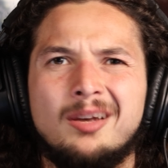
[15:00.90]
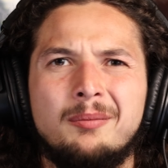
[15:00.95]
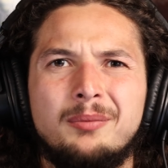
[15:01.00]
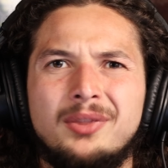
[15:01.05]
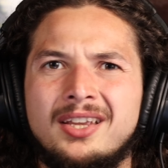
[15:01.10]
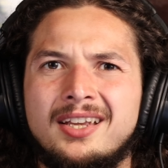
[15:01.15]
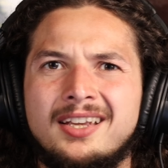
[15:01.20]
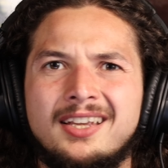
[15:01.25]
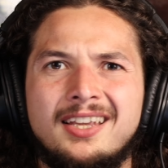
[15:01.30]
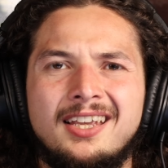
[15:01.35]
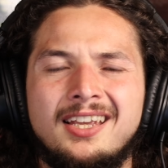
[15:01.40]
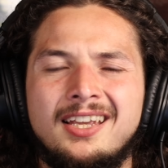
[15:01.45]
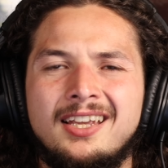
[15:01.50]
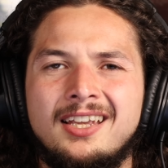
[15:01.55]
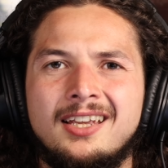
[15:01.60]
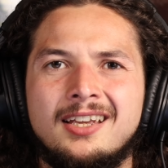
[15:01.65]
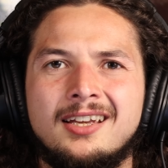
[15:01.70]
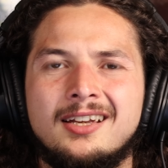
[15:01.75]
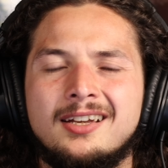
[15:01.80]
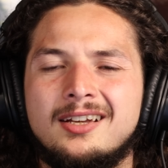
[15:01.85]
something
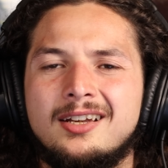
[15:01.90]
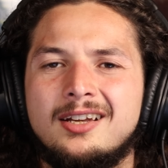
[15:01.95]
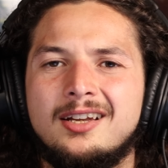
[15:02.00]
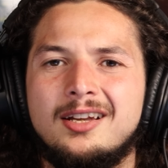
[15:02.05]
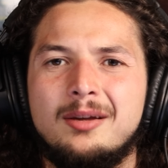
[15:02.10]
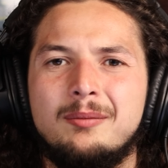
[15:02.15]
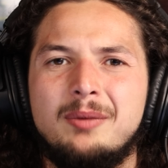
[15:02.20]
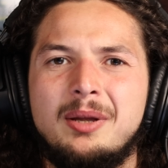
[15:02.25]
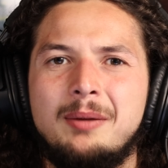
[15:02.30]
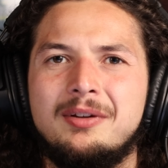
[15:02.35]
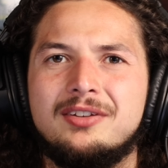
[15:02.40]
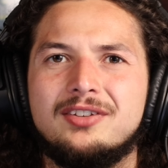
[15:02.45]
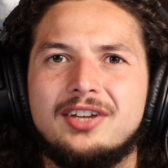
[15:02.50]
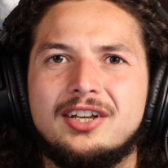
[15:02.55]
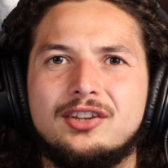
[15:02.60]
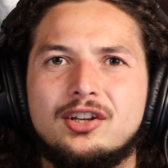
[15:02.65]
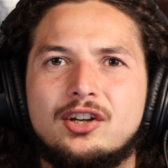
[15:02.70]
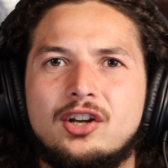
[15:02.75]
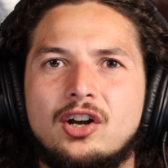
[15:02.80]
key. Maybe it's like the